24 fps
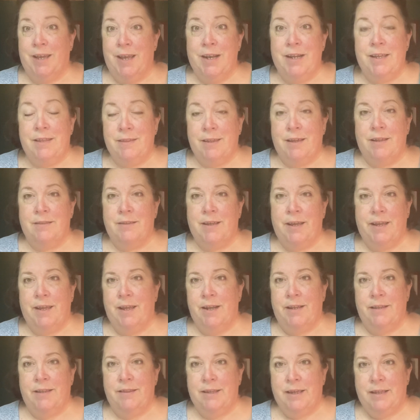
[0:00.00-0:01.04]
anything like
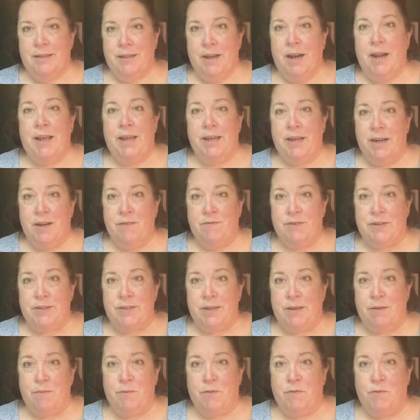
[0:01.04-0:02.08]
anything that I had ever
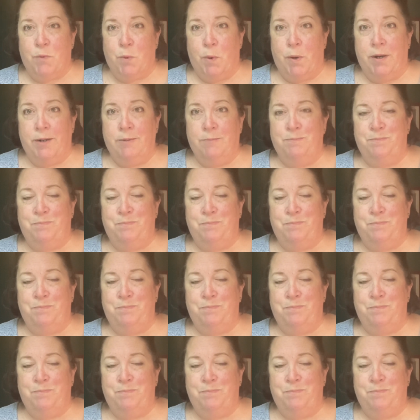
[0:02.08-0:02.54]
seen before.